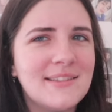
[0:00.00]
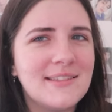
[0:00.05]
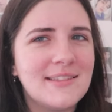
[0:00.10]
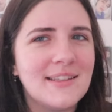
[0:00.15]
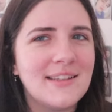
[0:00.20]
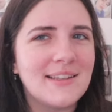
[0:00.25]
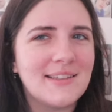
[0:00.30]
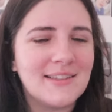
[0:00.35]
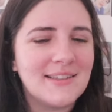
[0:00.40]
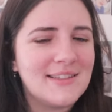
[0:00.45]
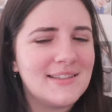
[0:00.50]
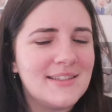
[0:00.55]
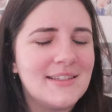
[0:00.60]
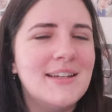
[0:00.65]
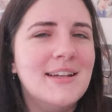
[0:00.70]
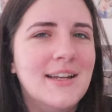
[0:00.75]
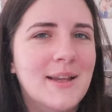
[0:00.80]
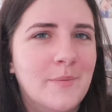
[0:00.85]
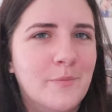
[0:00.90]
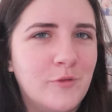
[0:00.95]
like a
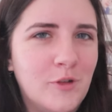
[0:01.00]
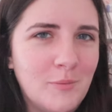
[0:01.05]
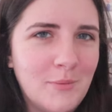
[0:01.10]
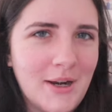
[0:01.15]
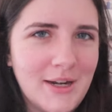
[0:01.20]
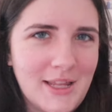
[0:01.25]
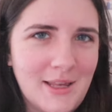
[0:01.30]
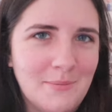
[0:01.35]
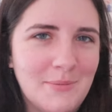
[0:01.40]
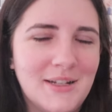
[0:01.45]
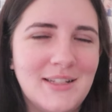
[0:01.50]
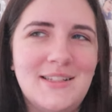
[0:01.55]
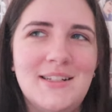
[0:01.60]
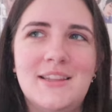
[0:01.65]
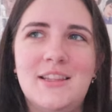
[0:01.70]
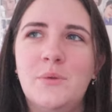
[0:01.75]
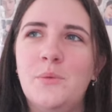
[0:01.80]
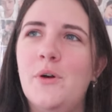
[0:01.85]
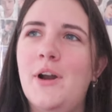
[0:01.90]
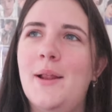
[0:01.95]
synonym for money, but it's
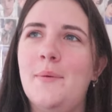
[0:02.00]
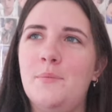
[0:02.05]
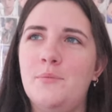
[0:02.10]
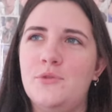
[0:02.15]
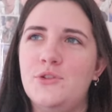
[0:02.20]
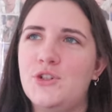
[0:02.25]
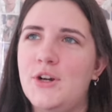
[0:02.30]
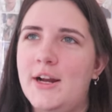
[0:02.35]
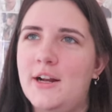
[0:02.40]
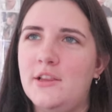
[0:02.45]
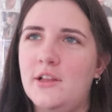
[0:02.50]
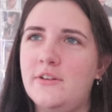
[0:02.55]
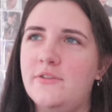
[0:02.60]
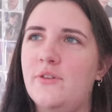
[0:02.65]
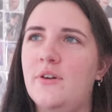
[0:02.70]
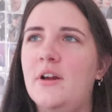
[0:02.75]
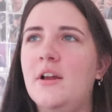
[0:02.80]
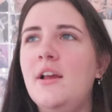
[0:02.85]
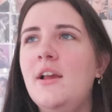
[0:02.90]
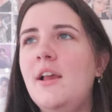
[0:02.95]
not the word I'm trying to look
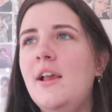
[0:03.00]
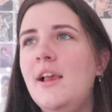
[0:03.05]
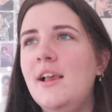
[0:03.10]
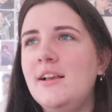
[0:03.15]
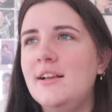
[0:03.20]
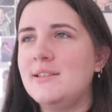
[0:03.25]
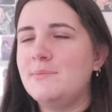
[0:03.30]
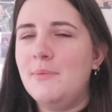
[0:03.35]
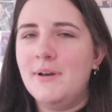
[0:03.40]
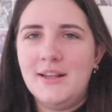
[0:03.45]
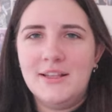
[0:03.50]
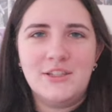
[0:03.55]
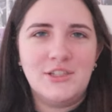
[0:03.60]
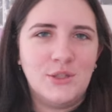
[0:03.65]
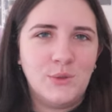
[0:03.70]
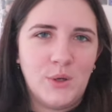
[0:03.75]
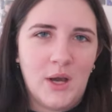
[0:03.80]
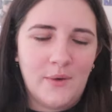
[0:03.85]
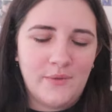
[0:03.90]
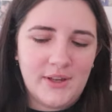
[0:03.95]
for because money's
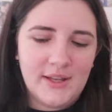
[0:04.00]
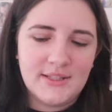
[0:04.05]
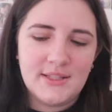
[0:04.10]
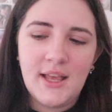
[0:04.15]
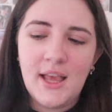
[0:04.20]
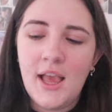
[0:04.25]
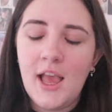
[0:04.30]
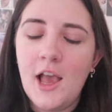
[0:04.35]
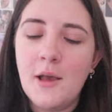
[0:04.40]
too obvious.